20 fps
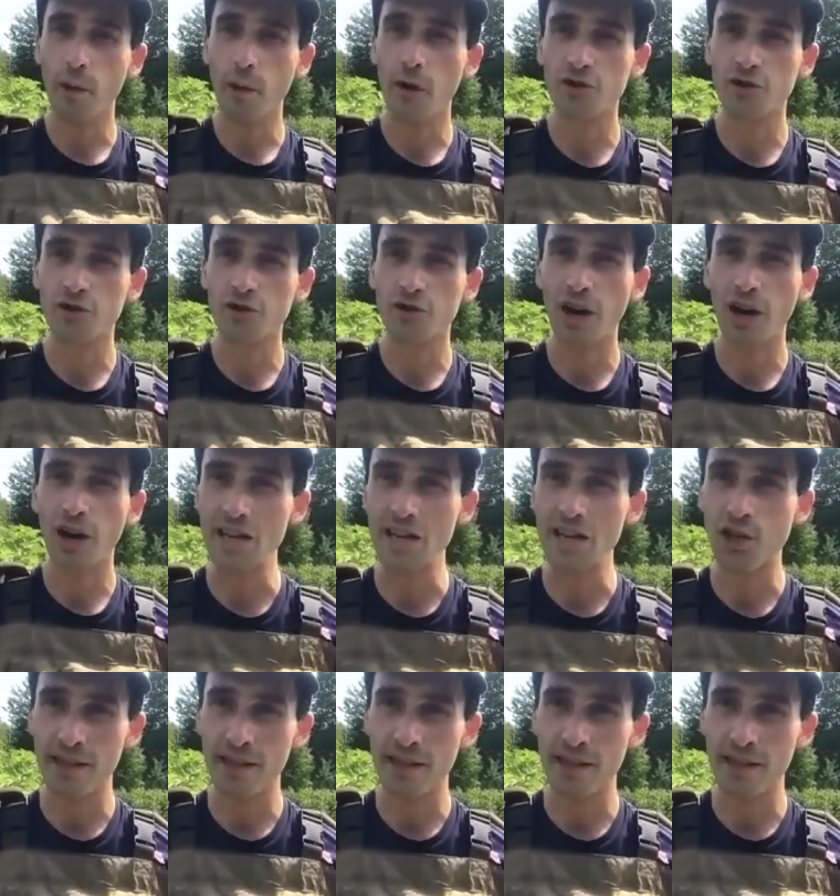try to eat
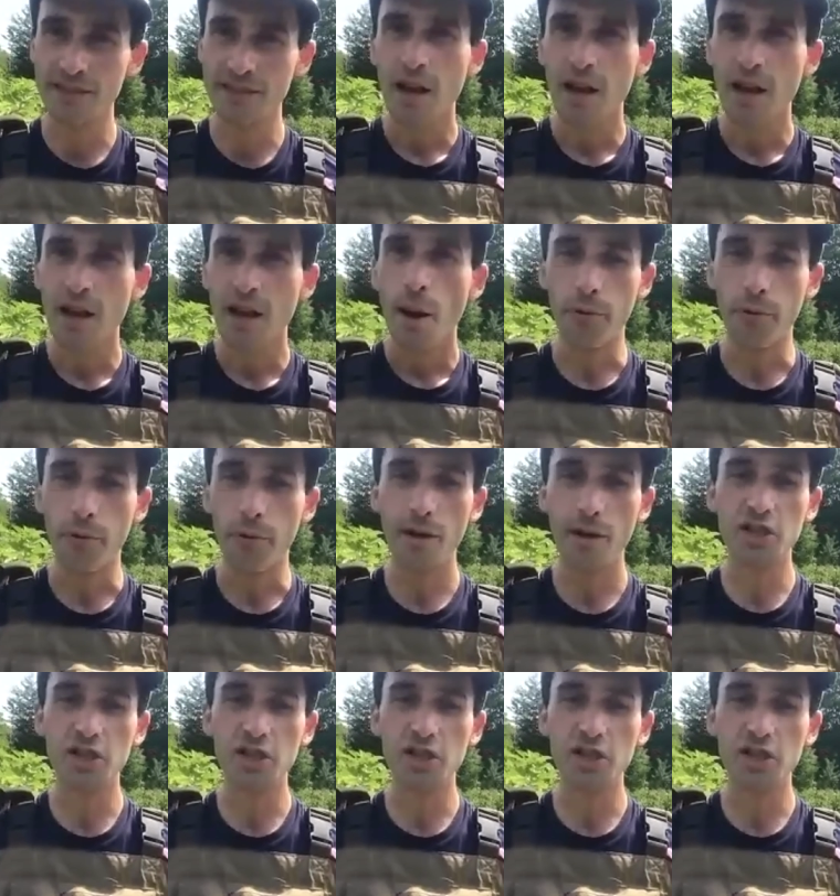humans, but pretty
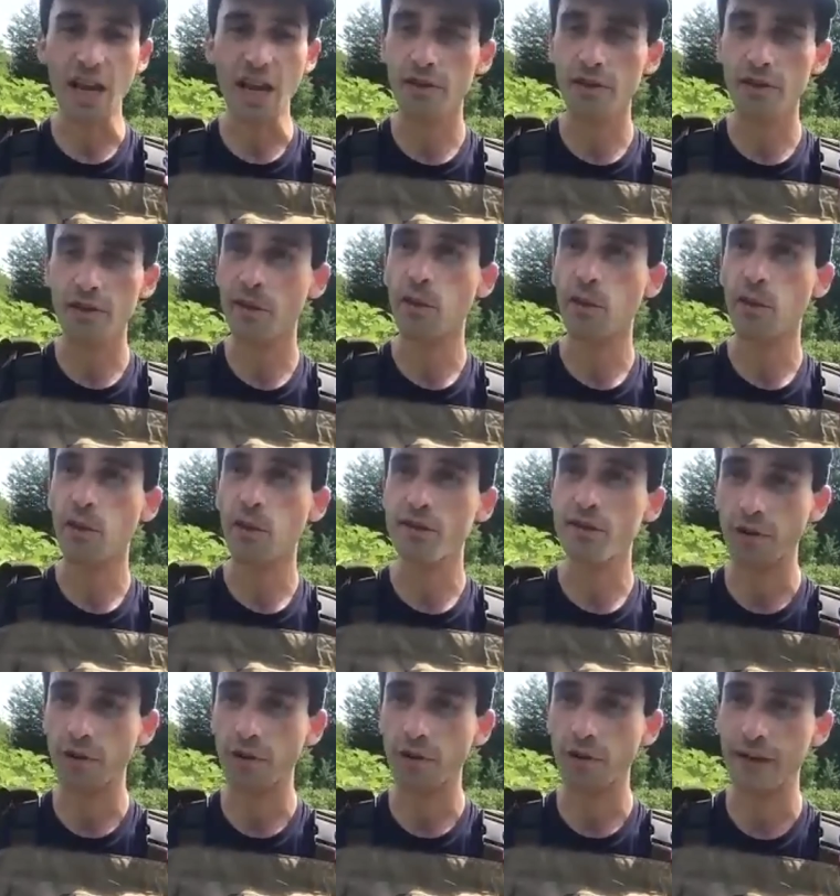much anything that looks like
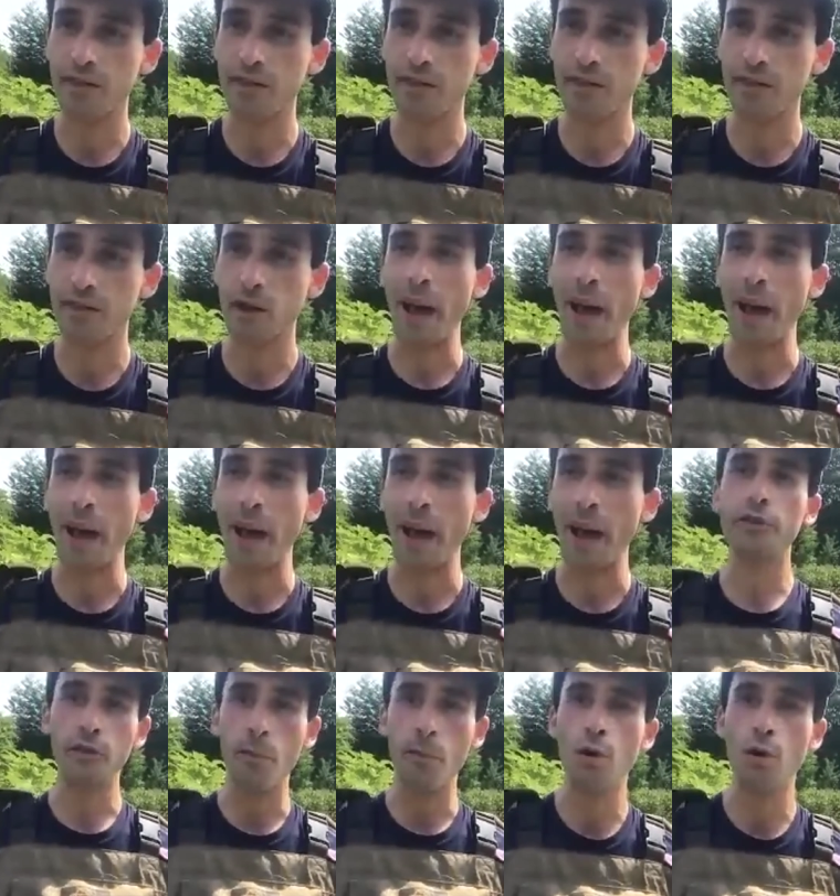it'll fit in their mouth,
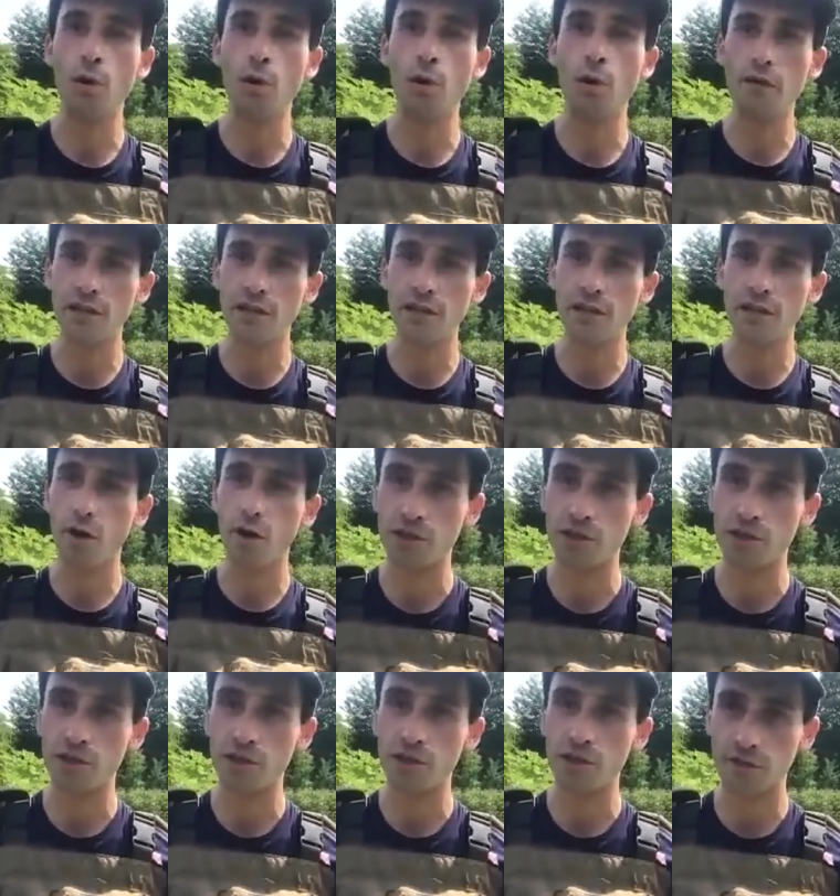if it moves in their
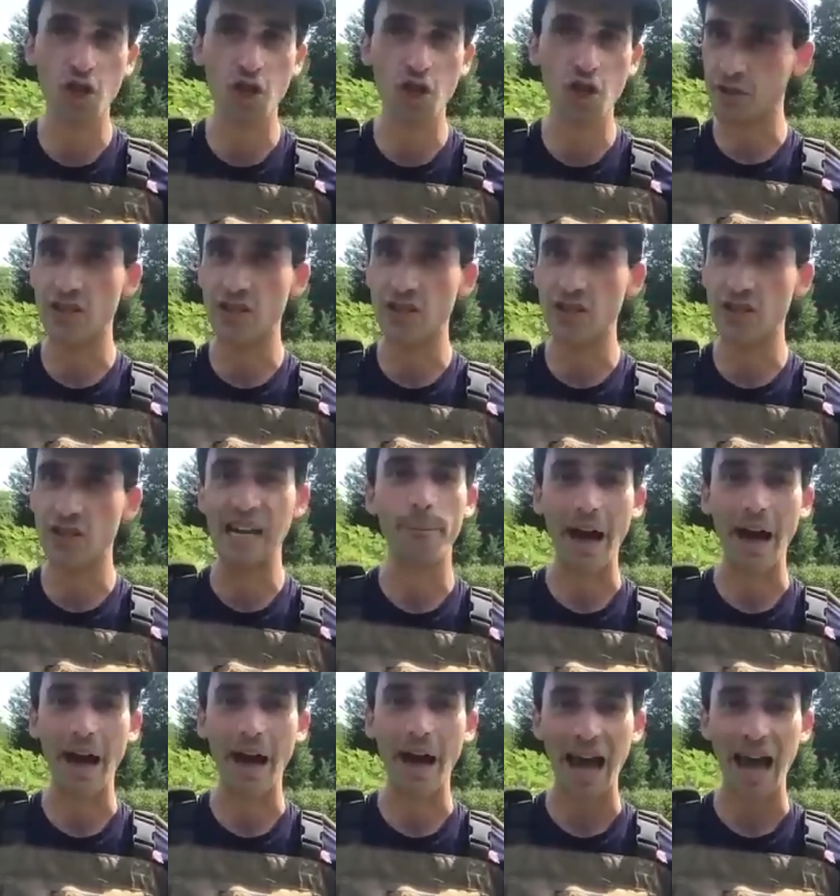range of vision, they'll snap
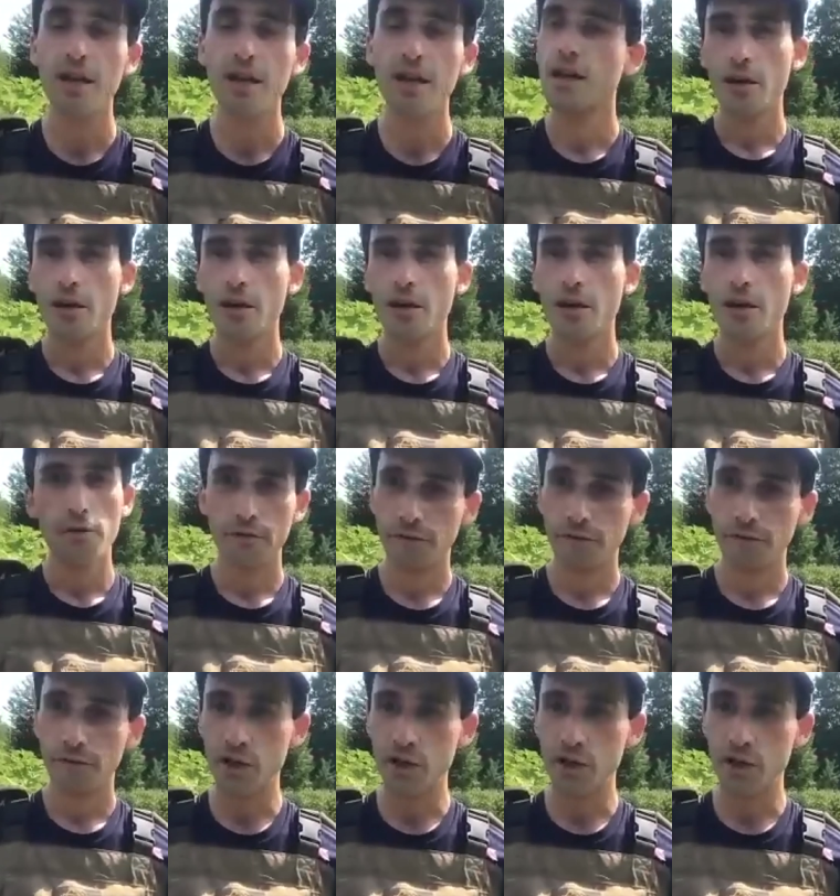at it.
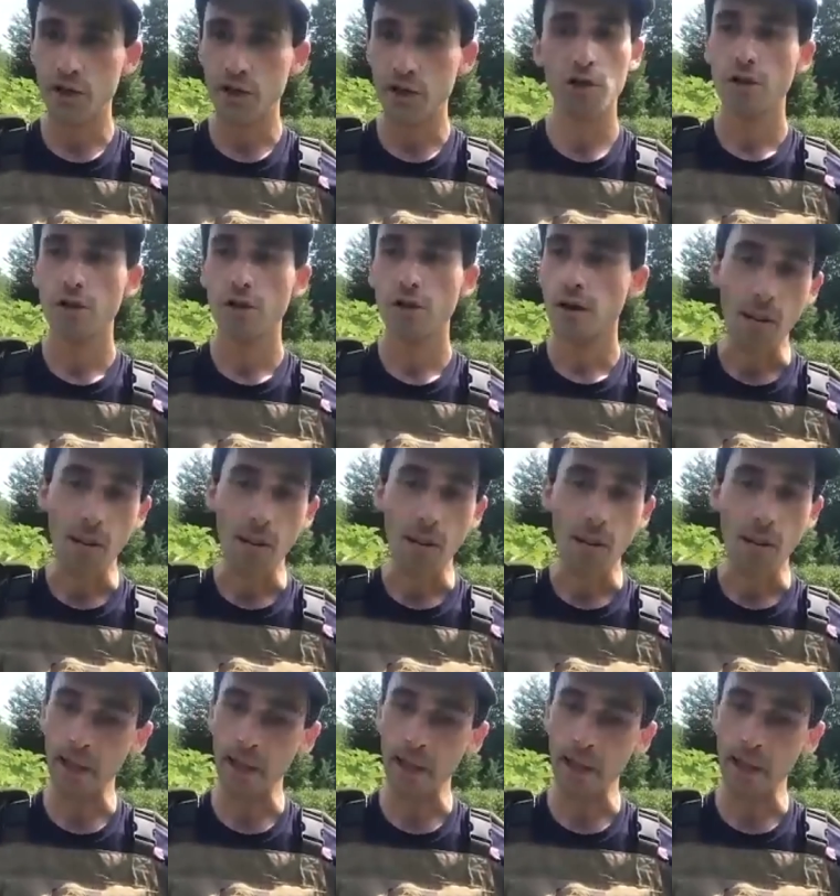Fish,
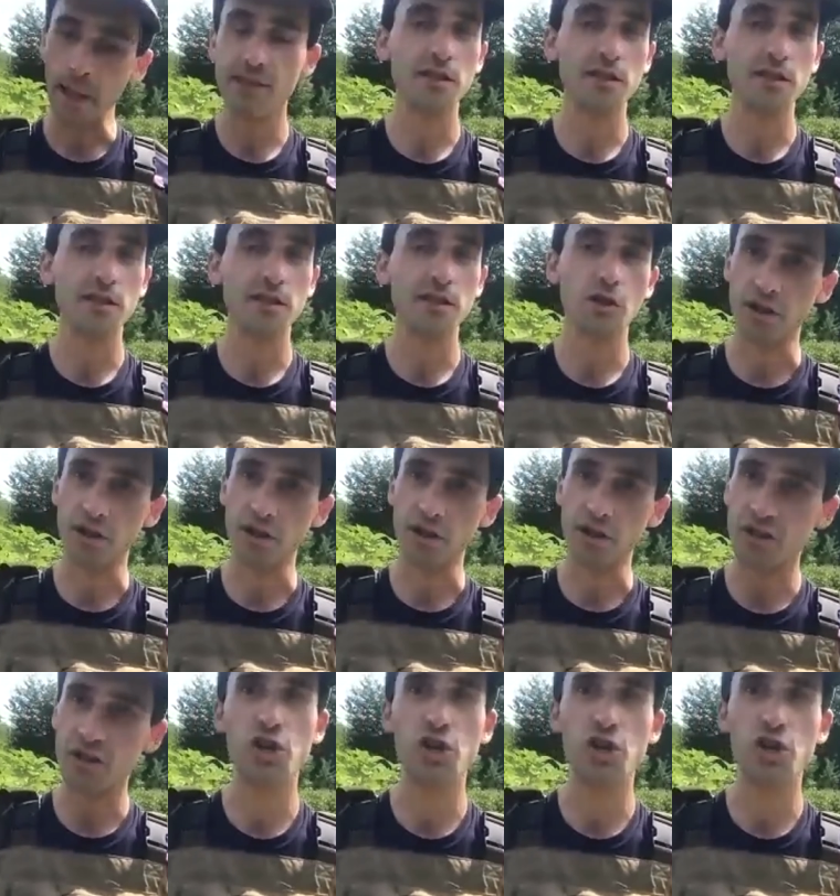mollusks,
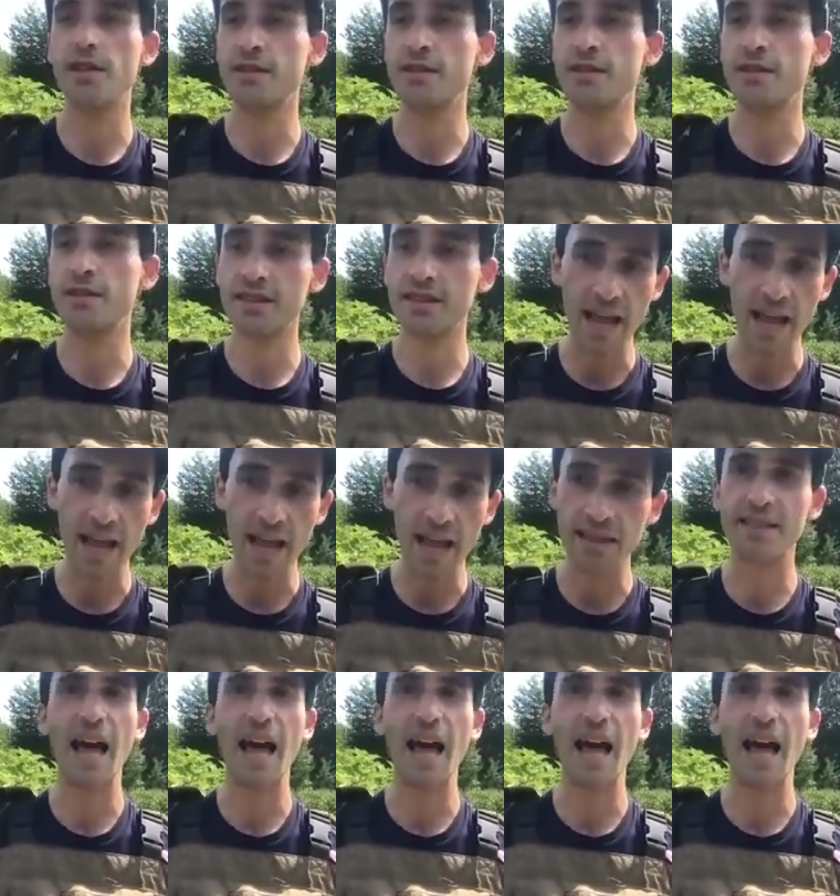crustaceans,
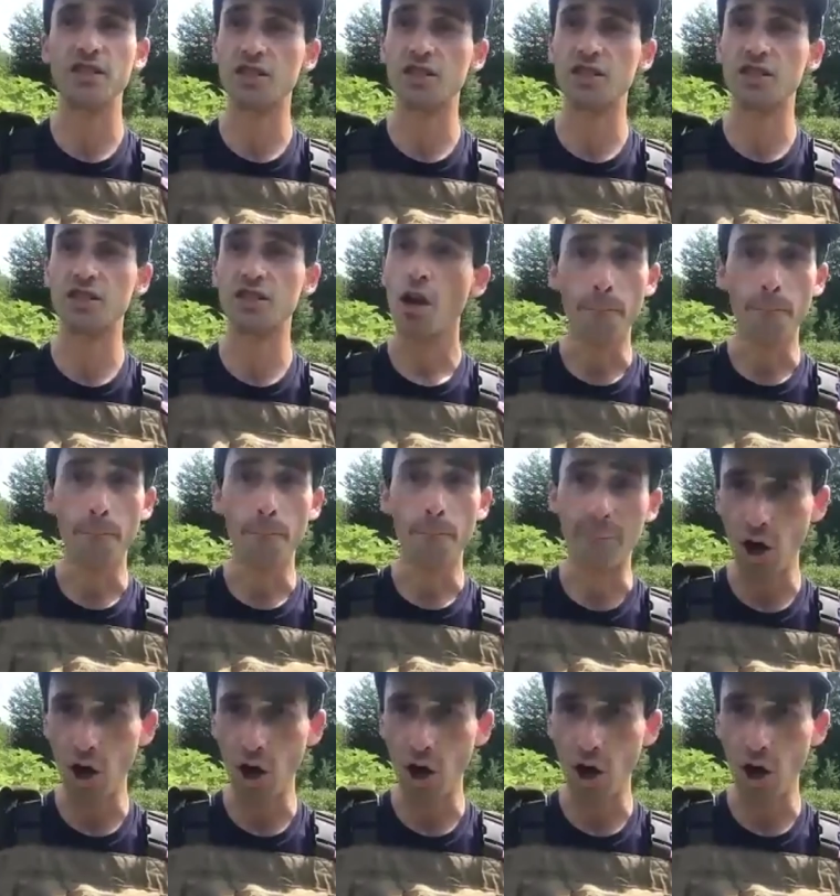insects,
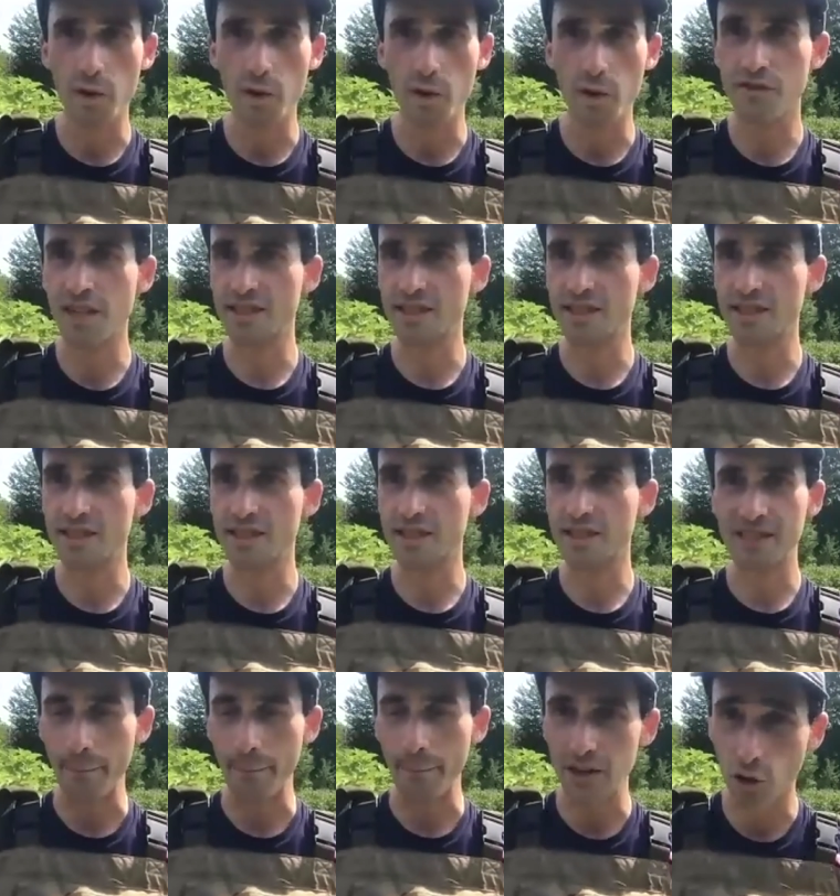birds. We've seen some
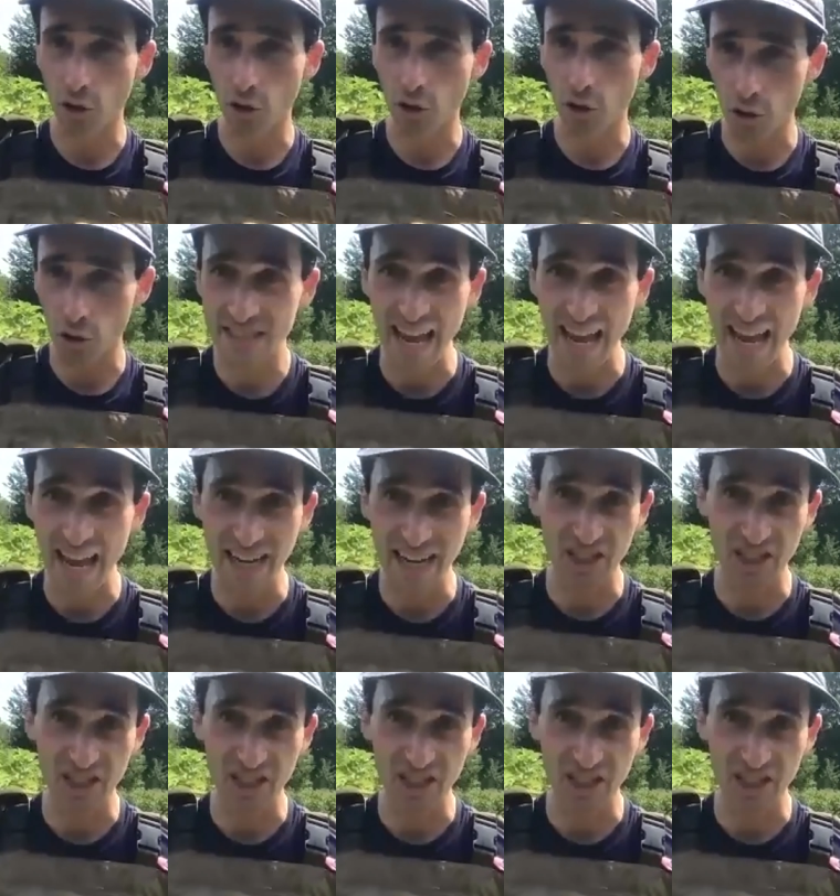snapping turtles take